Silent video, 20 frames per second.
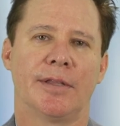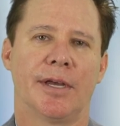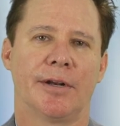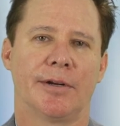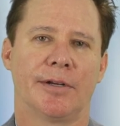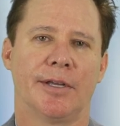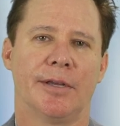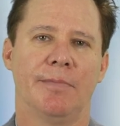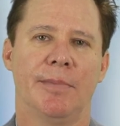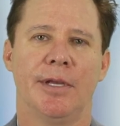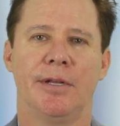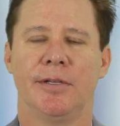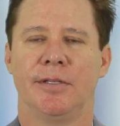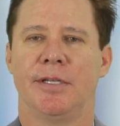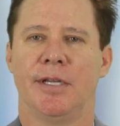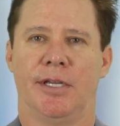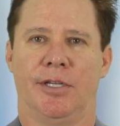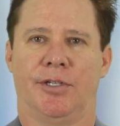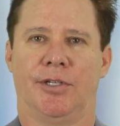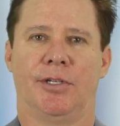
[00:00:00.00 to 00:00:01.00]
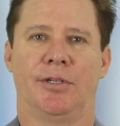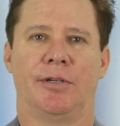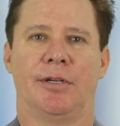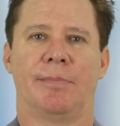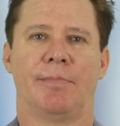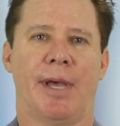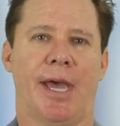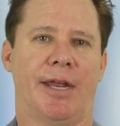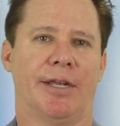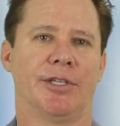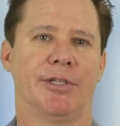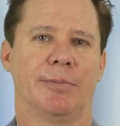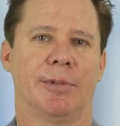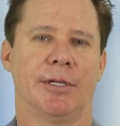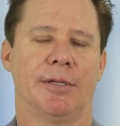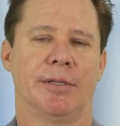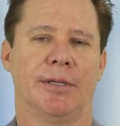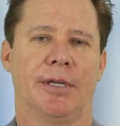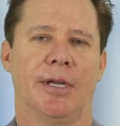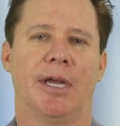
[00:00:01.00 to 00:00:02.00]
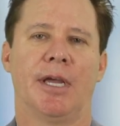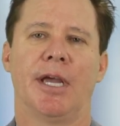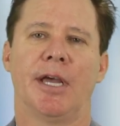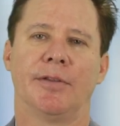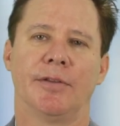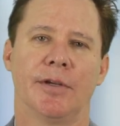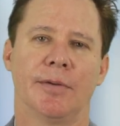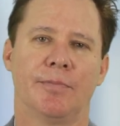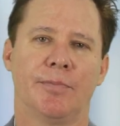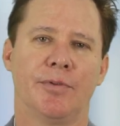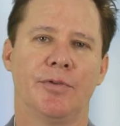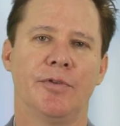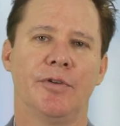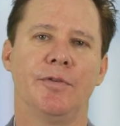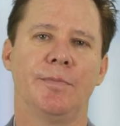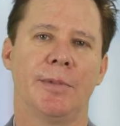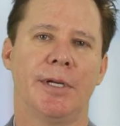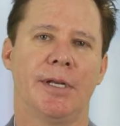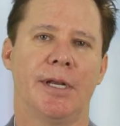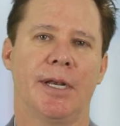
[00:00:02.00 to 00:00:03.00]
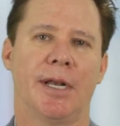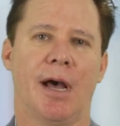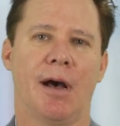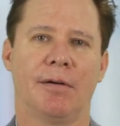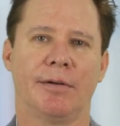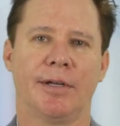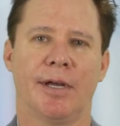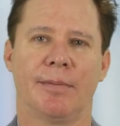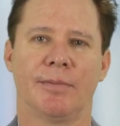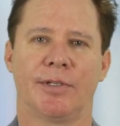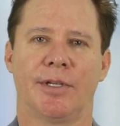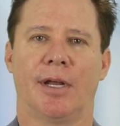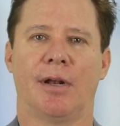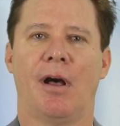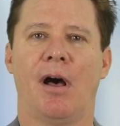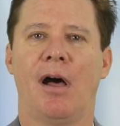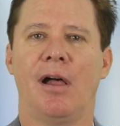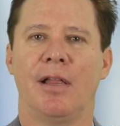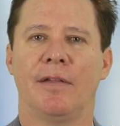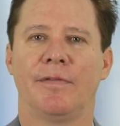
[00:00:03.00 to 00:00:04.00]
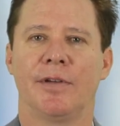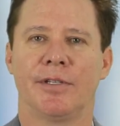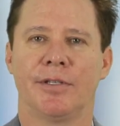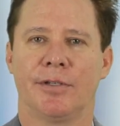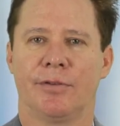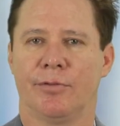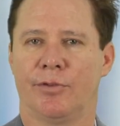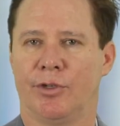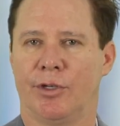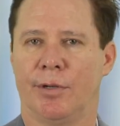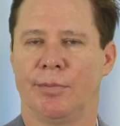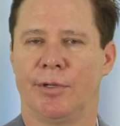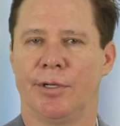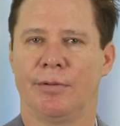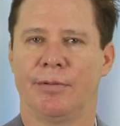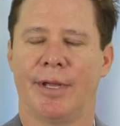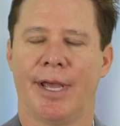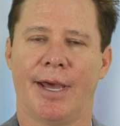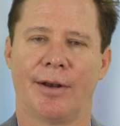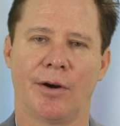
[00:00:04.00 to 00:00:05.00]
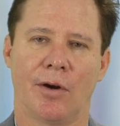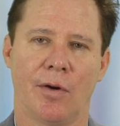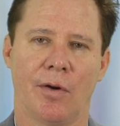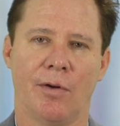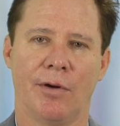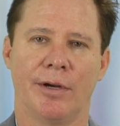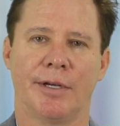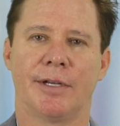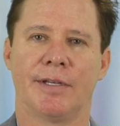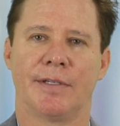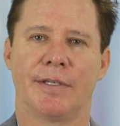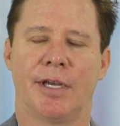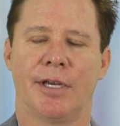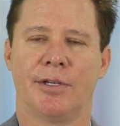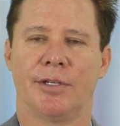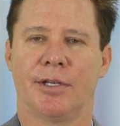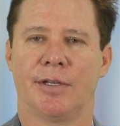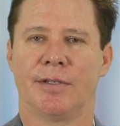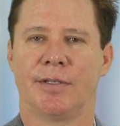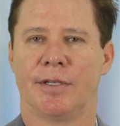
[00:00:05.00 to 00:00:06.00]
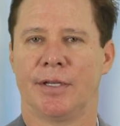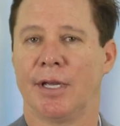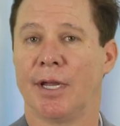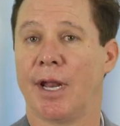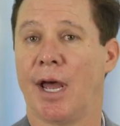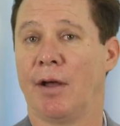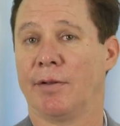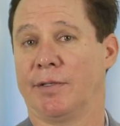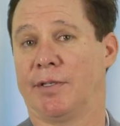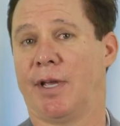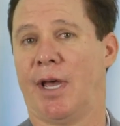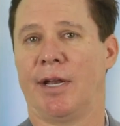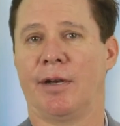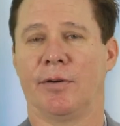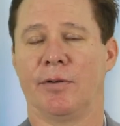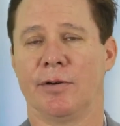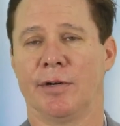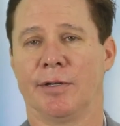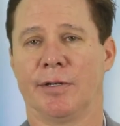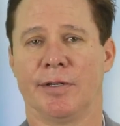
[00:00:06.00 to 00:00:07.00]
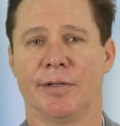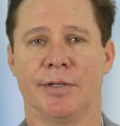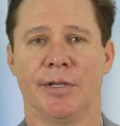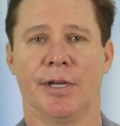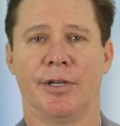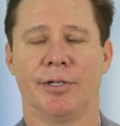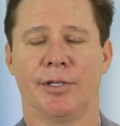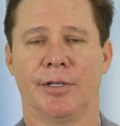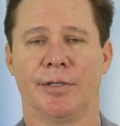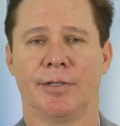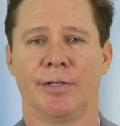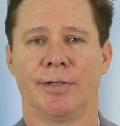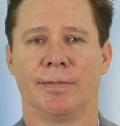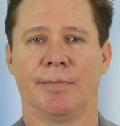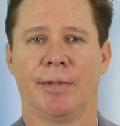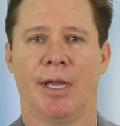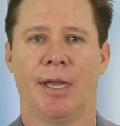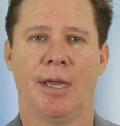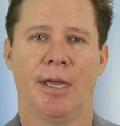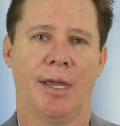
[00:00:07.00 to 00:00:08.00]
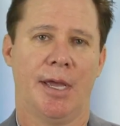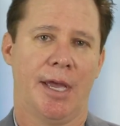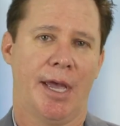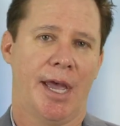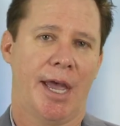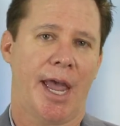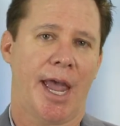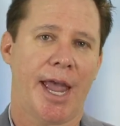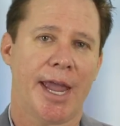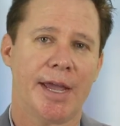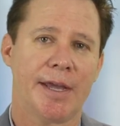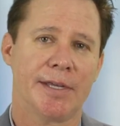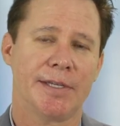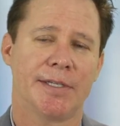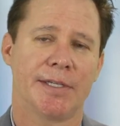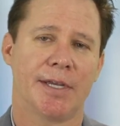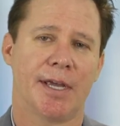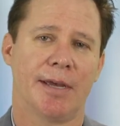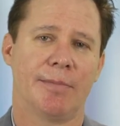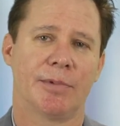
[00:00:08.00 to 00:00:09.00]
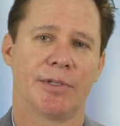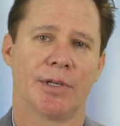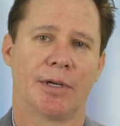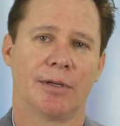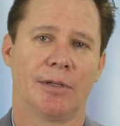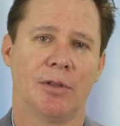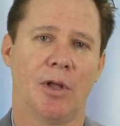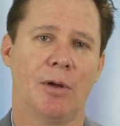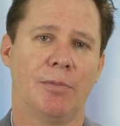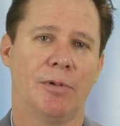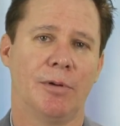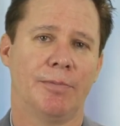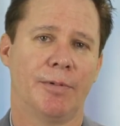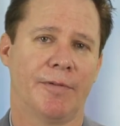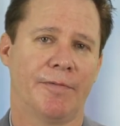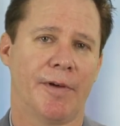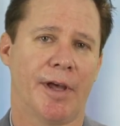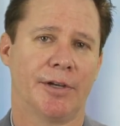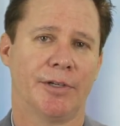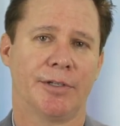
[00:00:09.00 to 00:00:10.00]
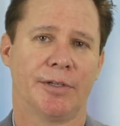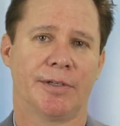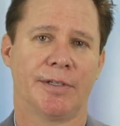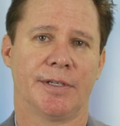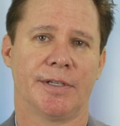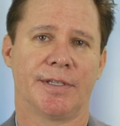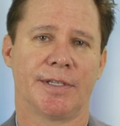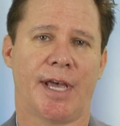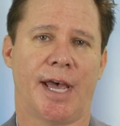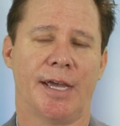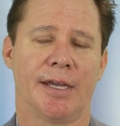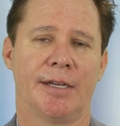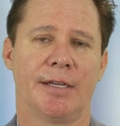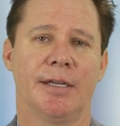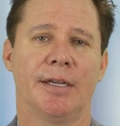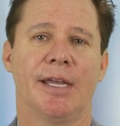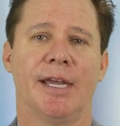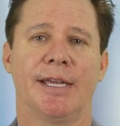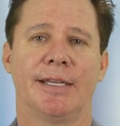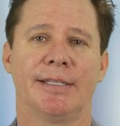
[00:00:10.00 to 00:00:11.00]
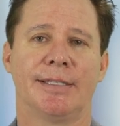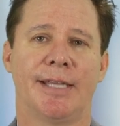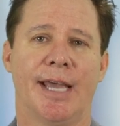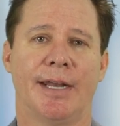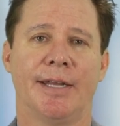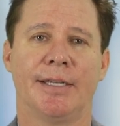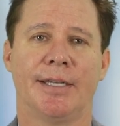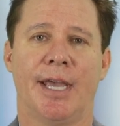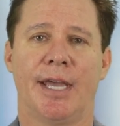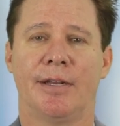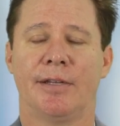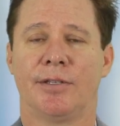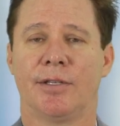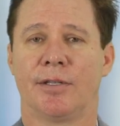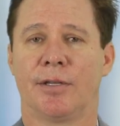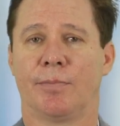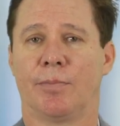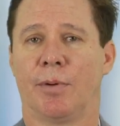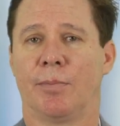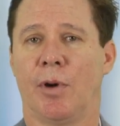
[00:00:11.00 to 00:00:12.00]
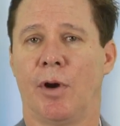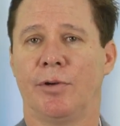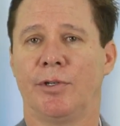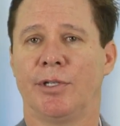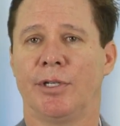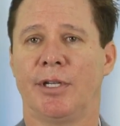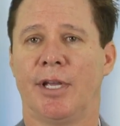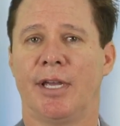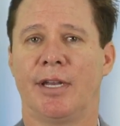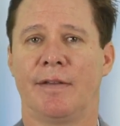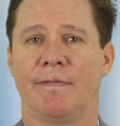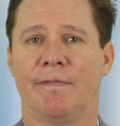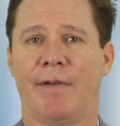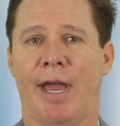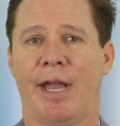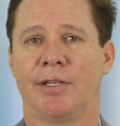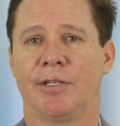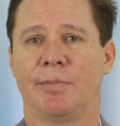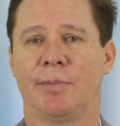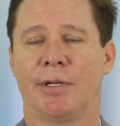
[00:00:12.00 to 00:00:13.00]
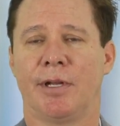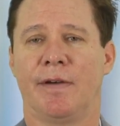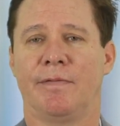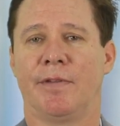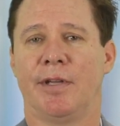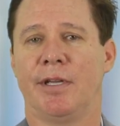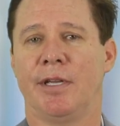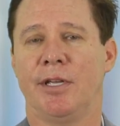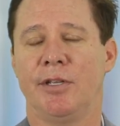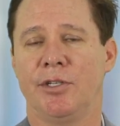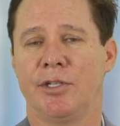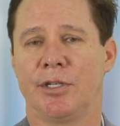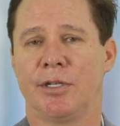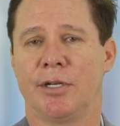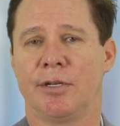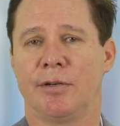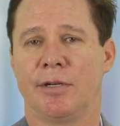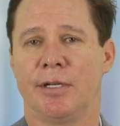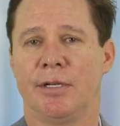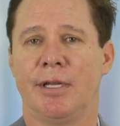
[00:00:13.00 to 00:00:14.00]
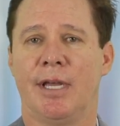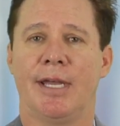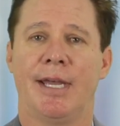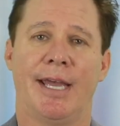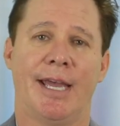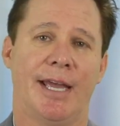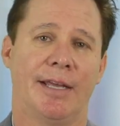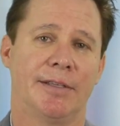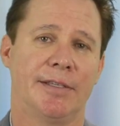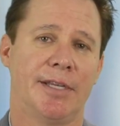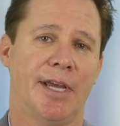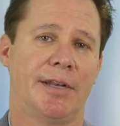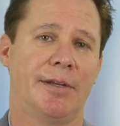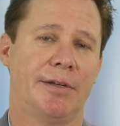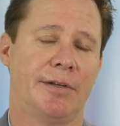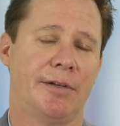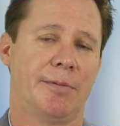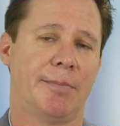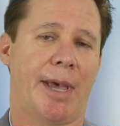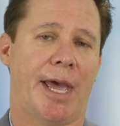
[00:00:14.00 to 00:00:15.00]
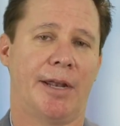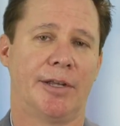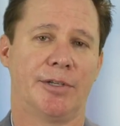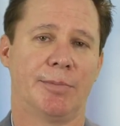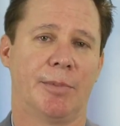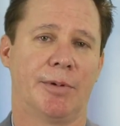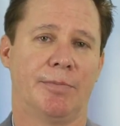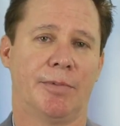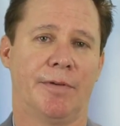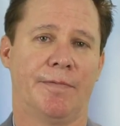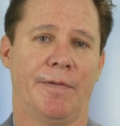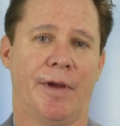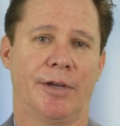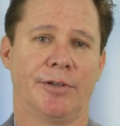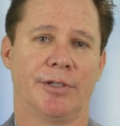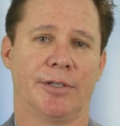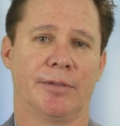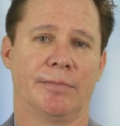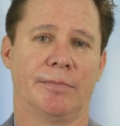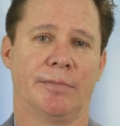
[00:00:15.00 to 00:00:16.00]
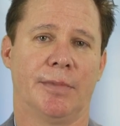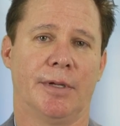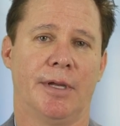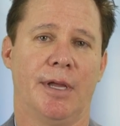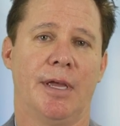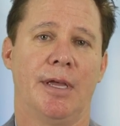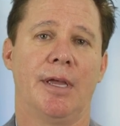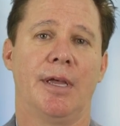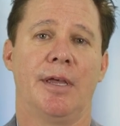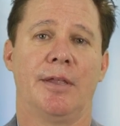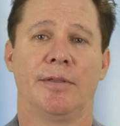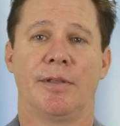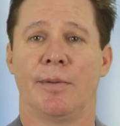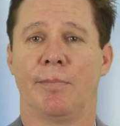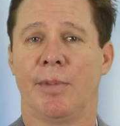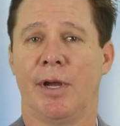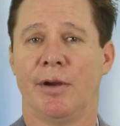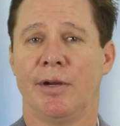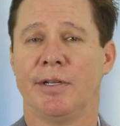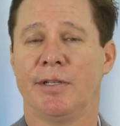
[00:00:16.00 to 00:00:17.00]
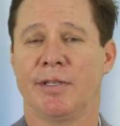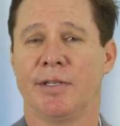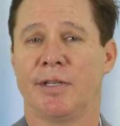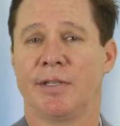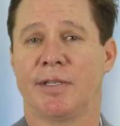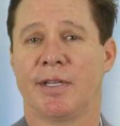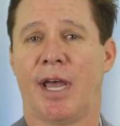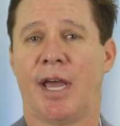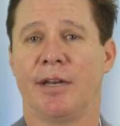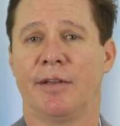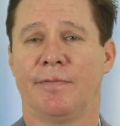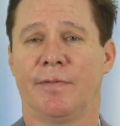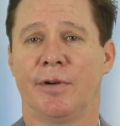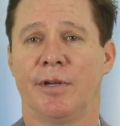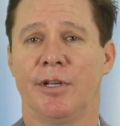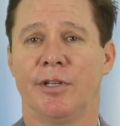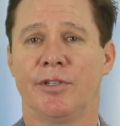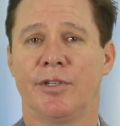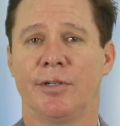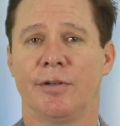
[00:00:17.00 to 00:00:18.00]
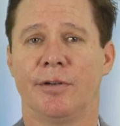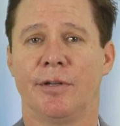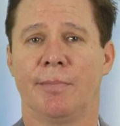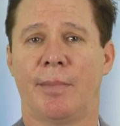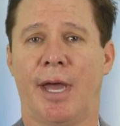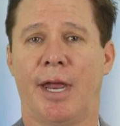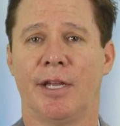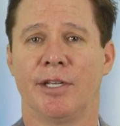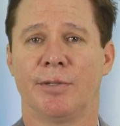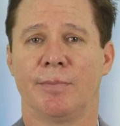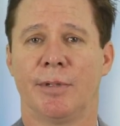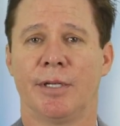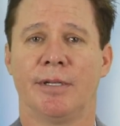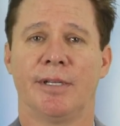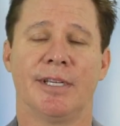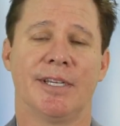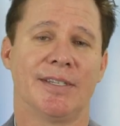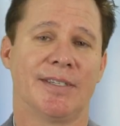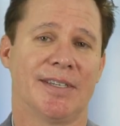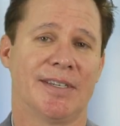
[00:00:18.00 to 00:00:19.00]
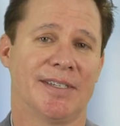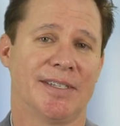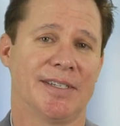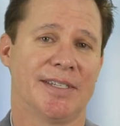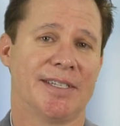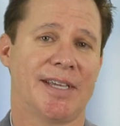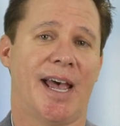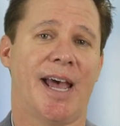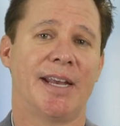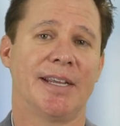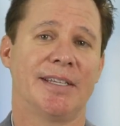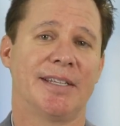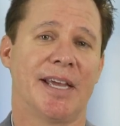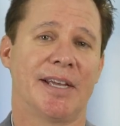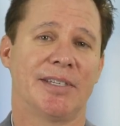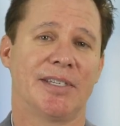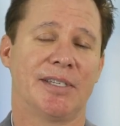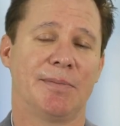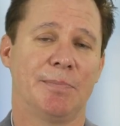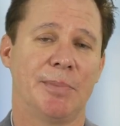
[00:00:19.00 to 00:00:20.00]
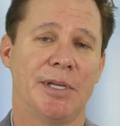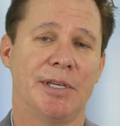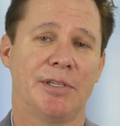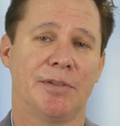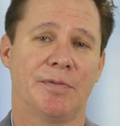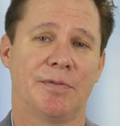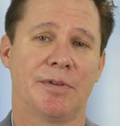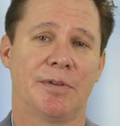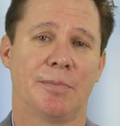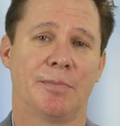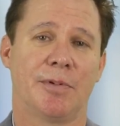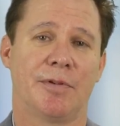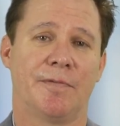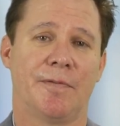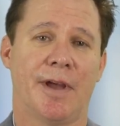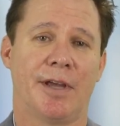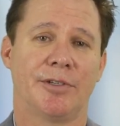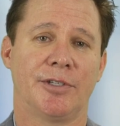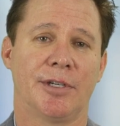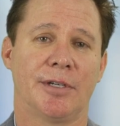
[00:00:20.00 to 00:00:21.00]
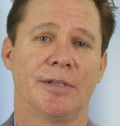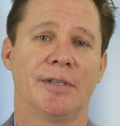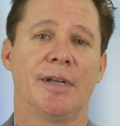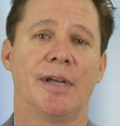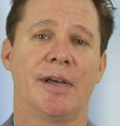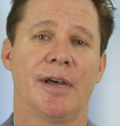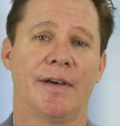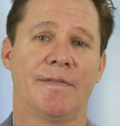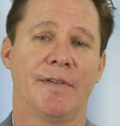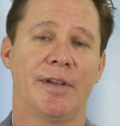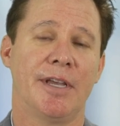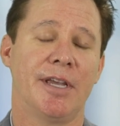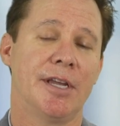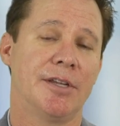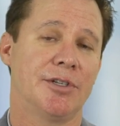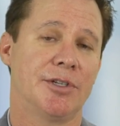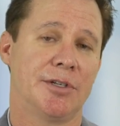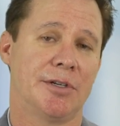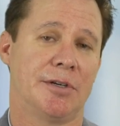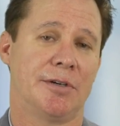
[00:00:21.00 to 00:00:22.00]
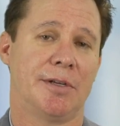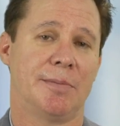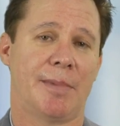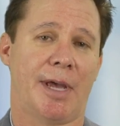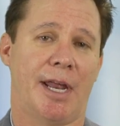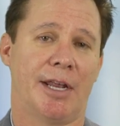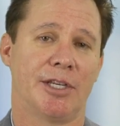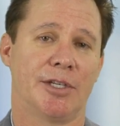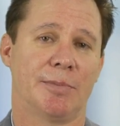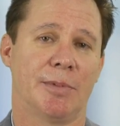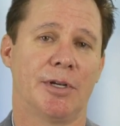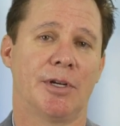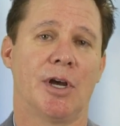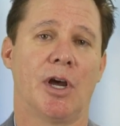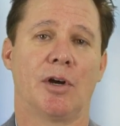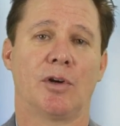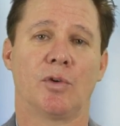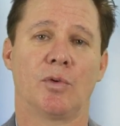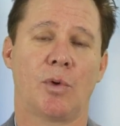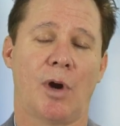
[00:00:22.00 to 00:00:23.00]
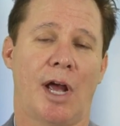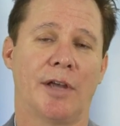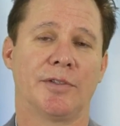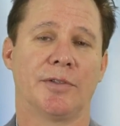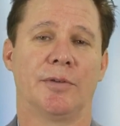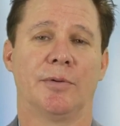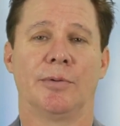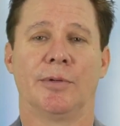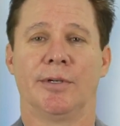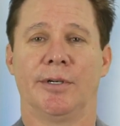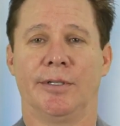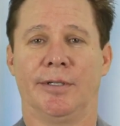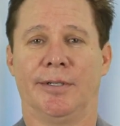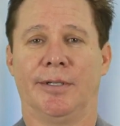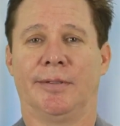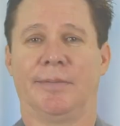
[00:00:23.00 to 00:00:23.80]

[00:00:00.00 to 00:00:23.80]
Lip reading: that are committed to engineering management and the improvement and outcomes that all of us contribute at our organizations and outside our organizations. ASEM is a global professional society dedicated to the promotion and advancement of the engineering and technical management profession. The American Society for Engineering Management is the society that speaks for the profession of engineering management across the world.